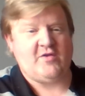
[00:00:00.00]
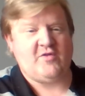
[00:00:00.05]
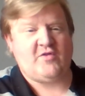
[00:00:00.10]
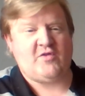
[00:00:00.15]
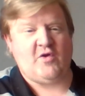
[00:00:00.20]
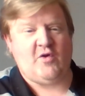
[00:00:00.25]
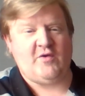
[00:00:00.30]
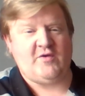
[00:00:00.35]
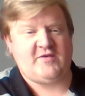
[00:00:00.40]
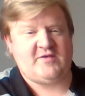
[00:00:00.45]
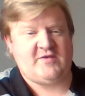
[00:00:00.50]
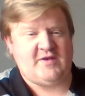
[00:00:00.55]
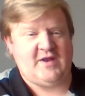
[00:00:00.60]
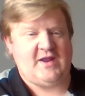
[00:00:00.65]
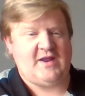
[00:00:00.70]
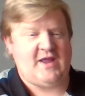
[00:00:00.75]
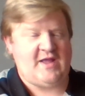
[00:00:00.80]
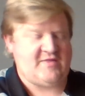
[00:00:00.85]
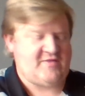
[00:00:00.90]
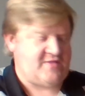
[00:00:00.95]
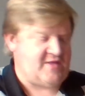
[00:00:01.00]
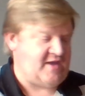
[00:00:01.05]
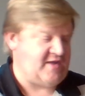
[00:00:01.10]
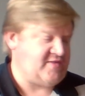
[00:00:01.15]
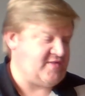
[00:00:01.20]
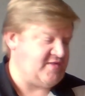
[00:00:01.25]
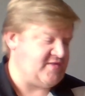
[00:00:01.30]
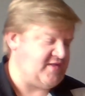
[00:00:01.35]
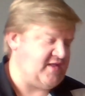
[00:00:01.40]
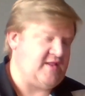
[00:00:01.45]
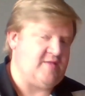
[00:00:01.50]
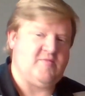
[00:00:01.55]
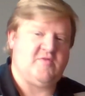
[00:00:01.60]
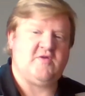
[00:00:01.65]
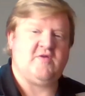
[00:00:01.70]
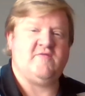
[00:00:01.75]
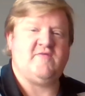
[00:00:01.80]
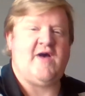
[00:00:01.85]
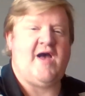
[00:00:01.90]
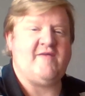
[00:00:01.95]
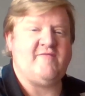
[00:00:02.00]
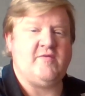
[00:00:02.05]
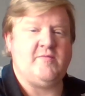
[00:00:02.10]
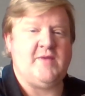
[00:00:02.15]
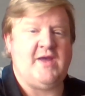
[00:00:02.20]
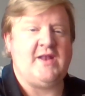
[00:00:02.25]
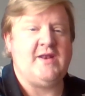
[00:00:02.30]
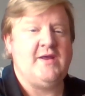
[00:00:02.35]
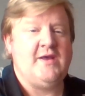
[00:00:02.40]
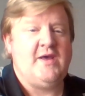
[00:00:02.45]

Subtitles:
So it's nice to see them survive a bit.